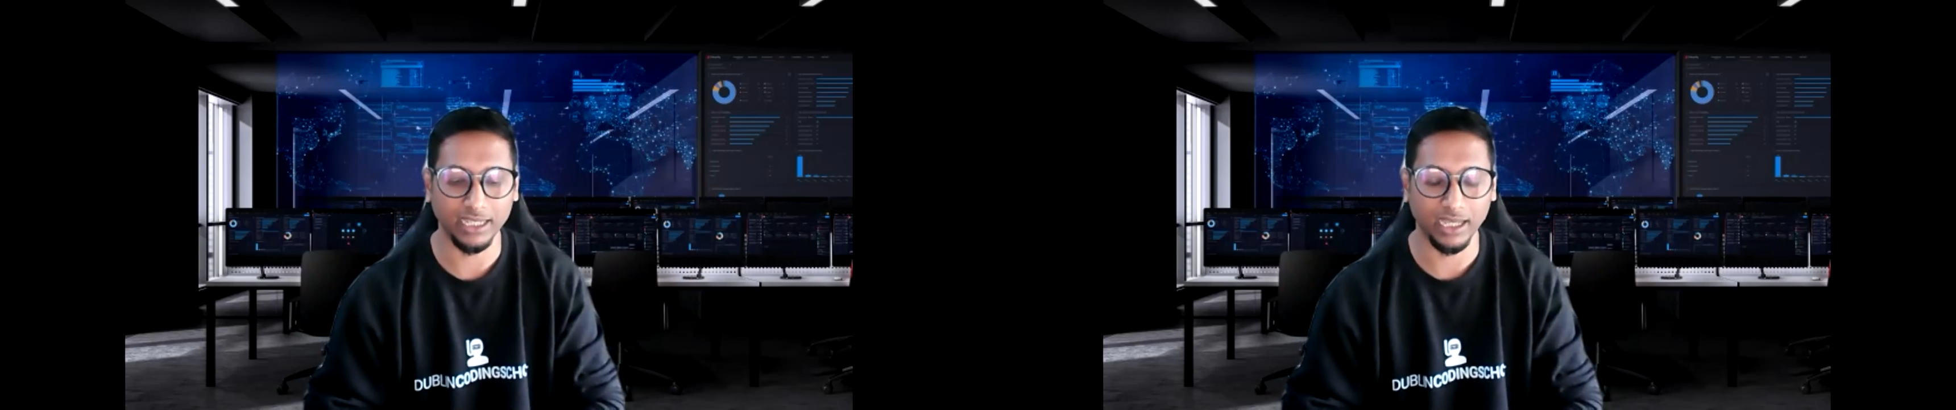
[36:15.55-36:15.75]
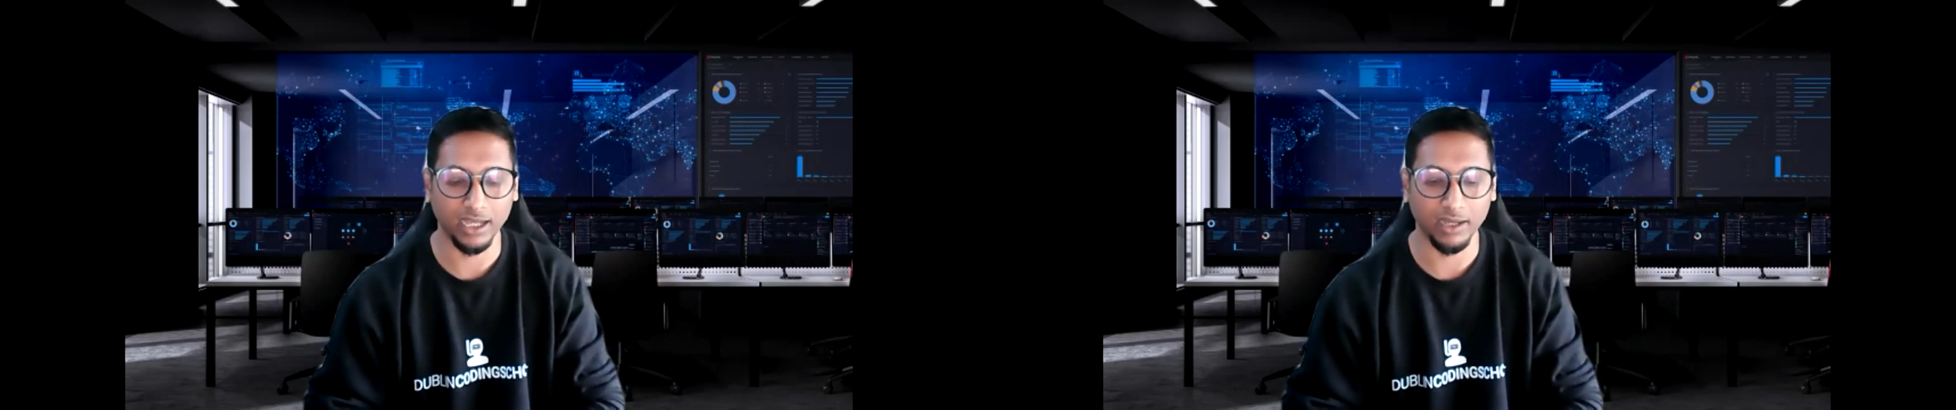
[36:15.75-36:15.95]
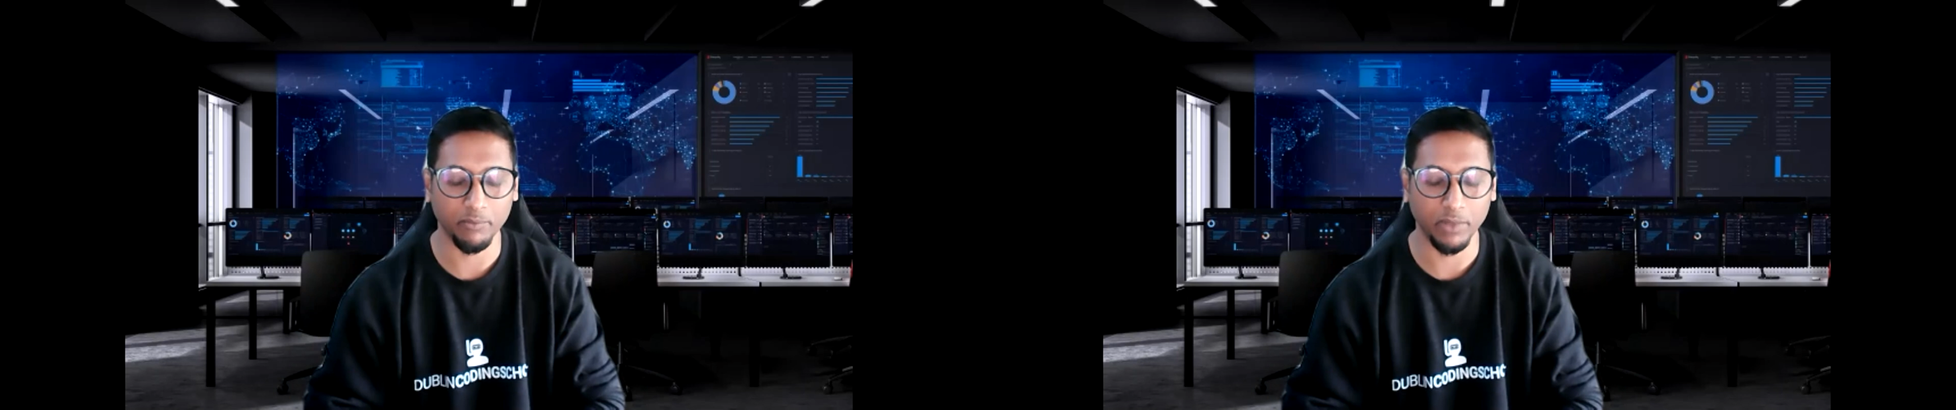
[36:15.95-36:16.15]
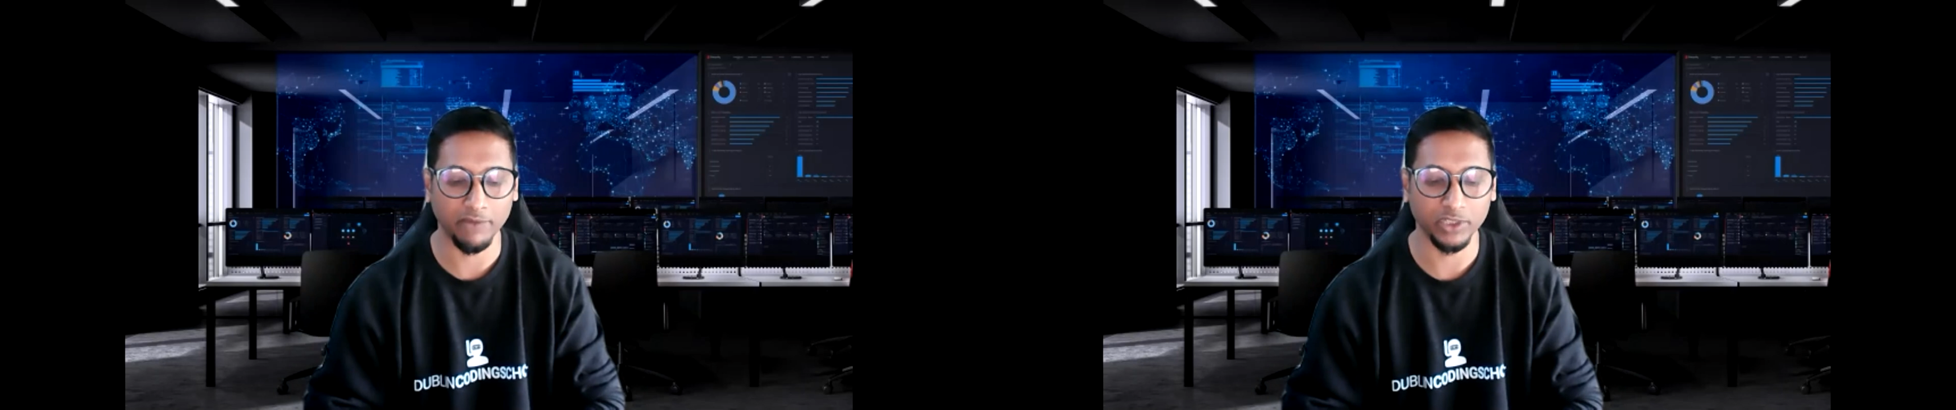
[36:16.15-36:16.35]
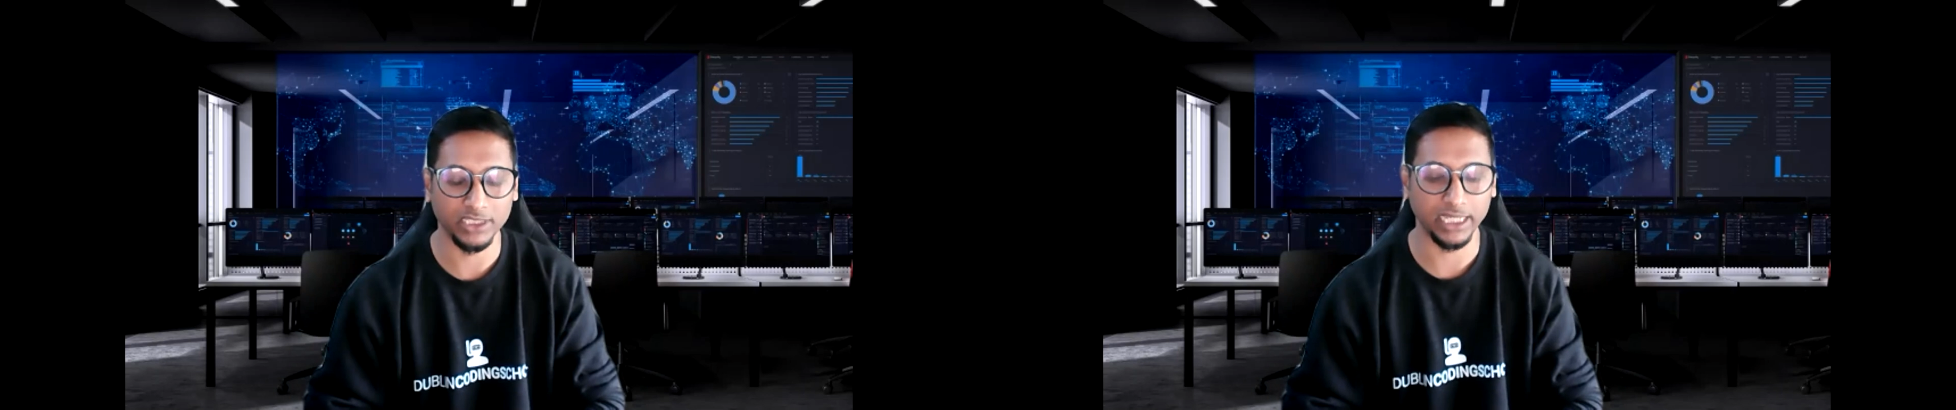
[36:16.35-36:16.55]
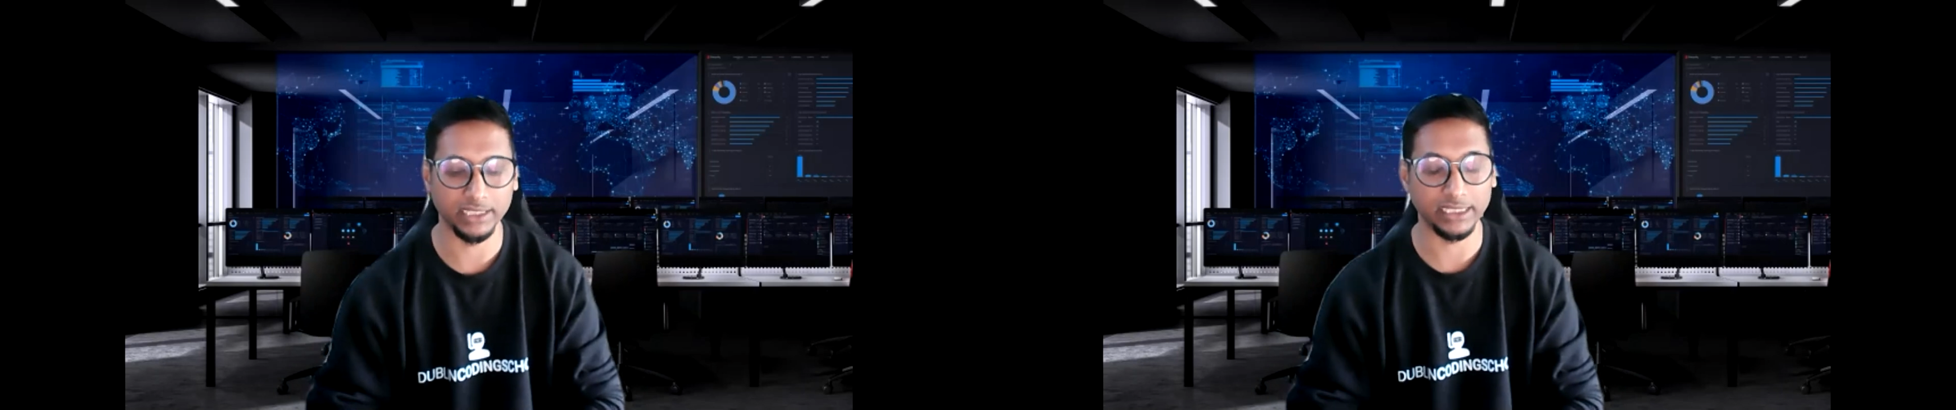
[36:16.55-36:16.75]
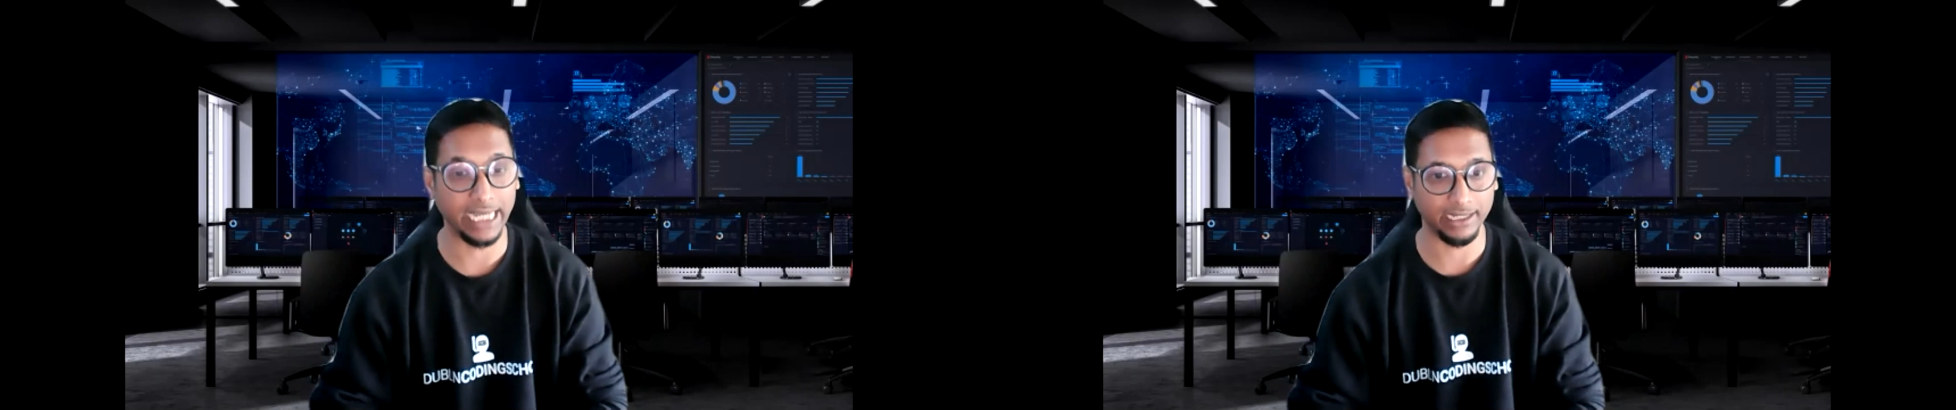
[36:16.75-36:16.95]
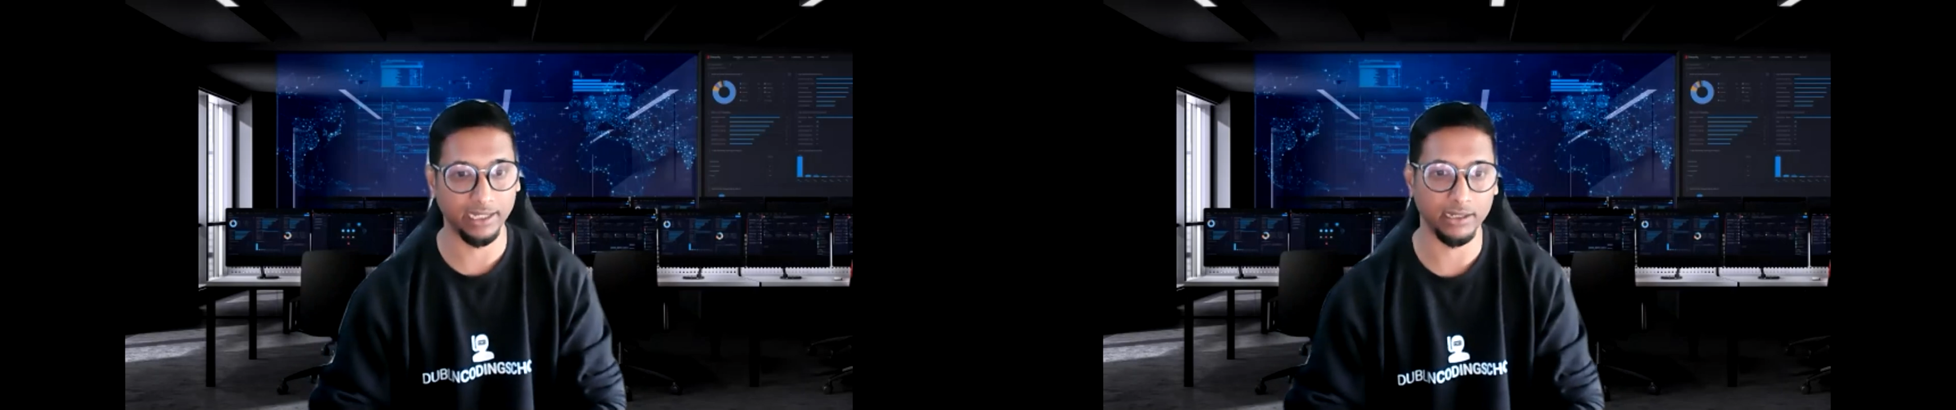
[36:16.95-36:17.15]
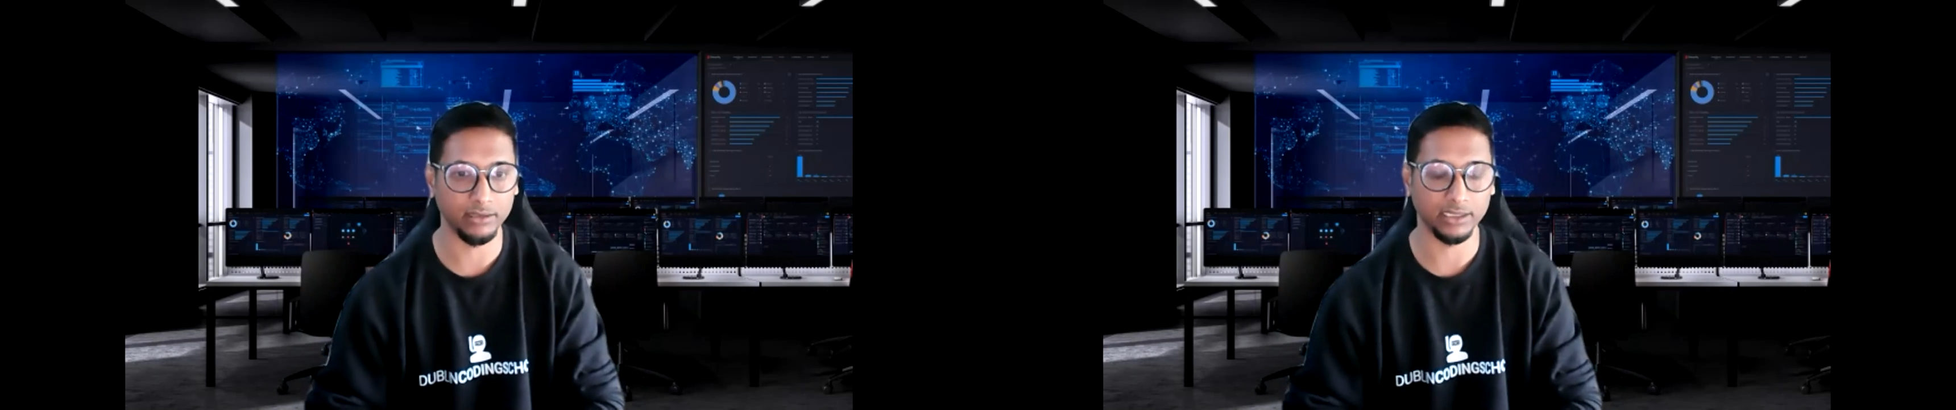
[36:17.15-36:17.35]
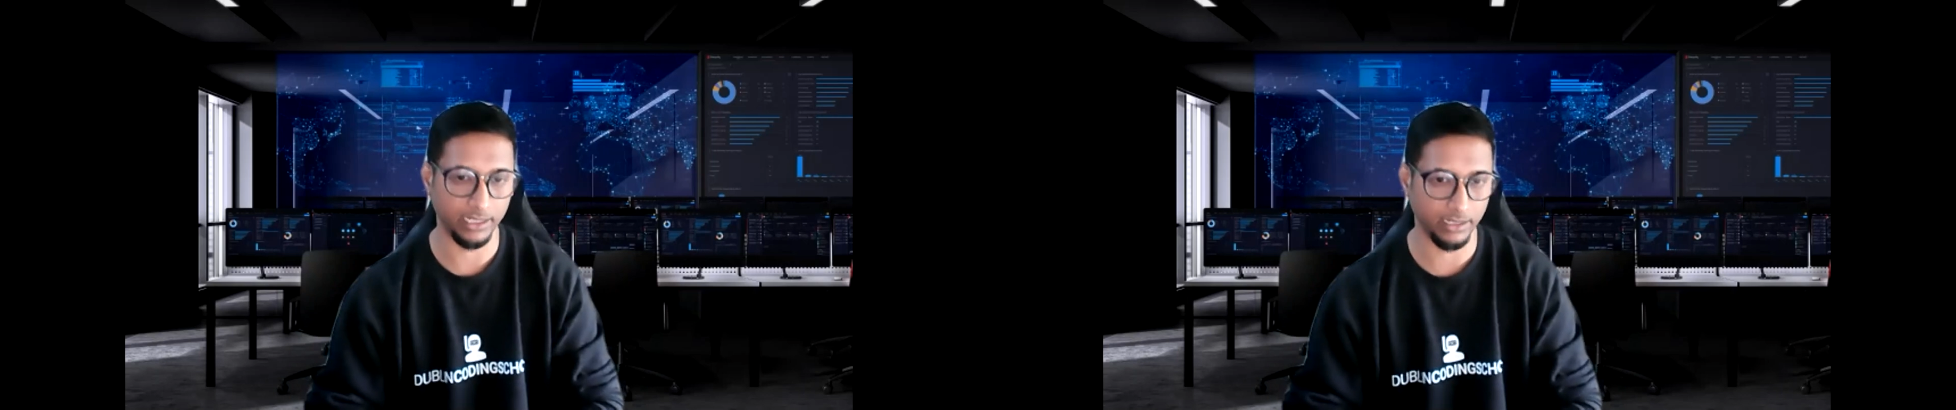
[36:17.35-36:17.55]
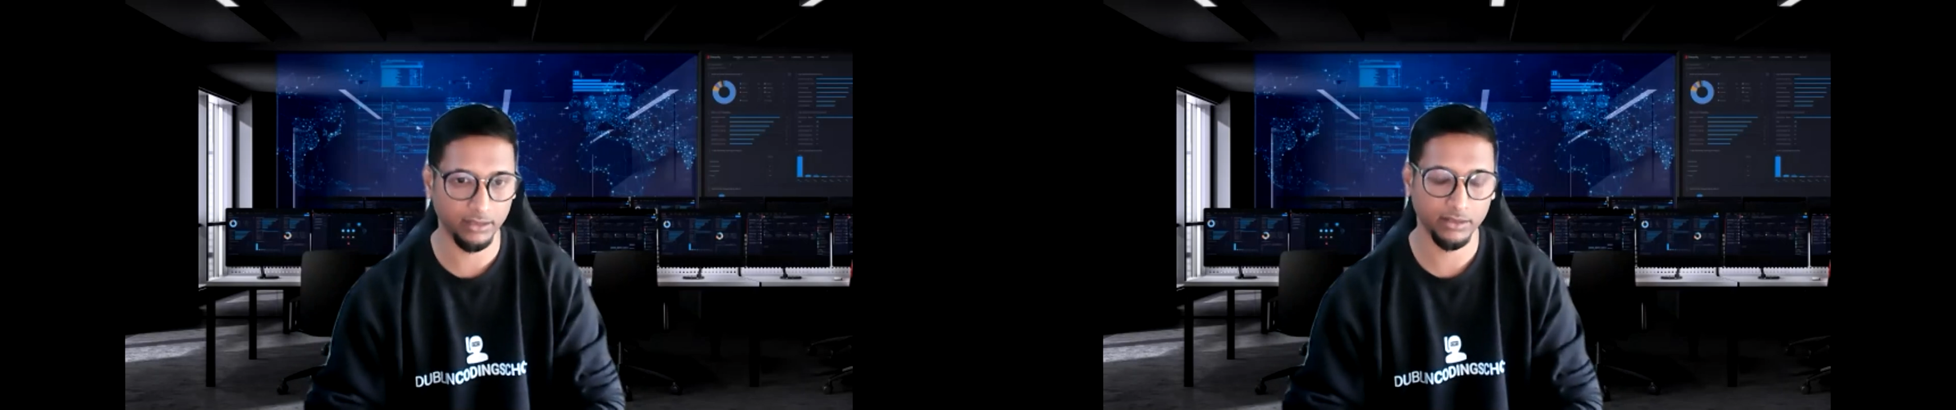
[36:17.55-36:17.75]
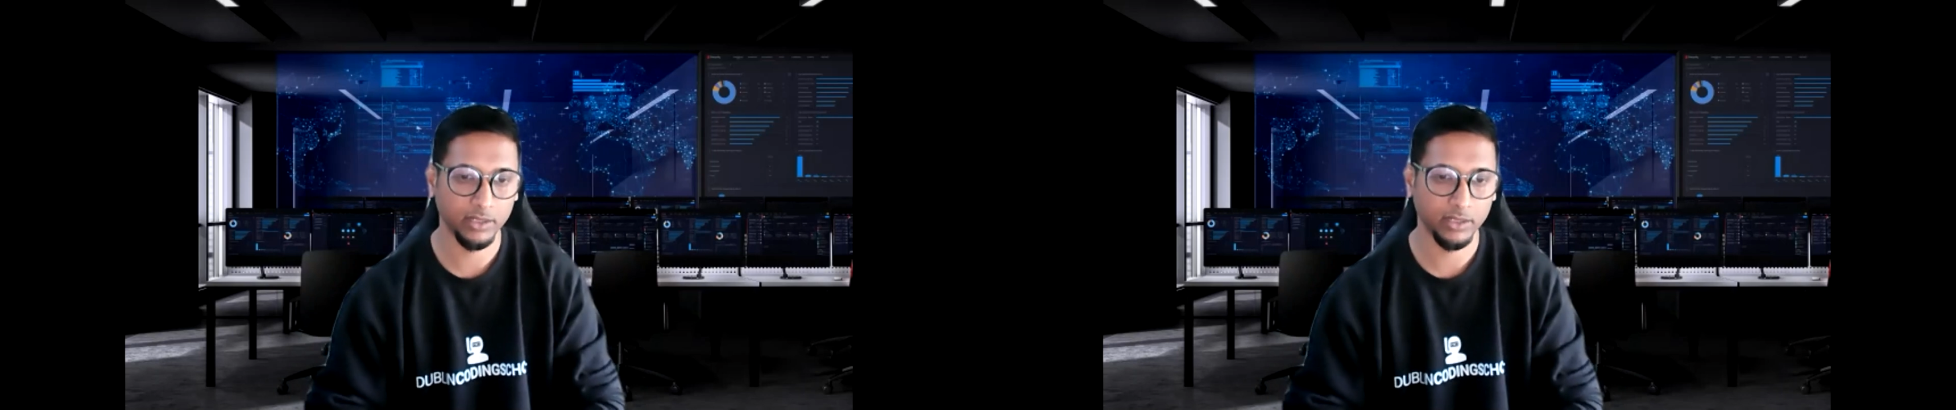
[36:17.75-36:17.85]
I would say, the technical skill.